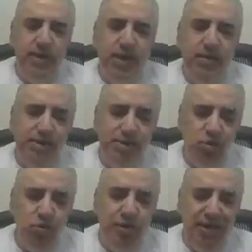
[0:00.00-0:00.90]
I'm
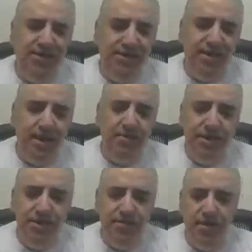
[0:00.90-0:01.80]
assuming that it's going to be
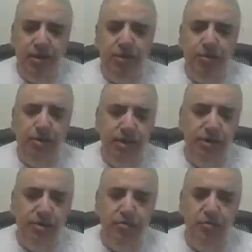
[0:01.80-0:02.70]
a similar operation to the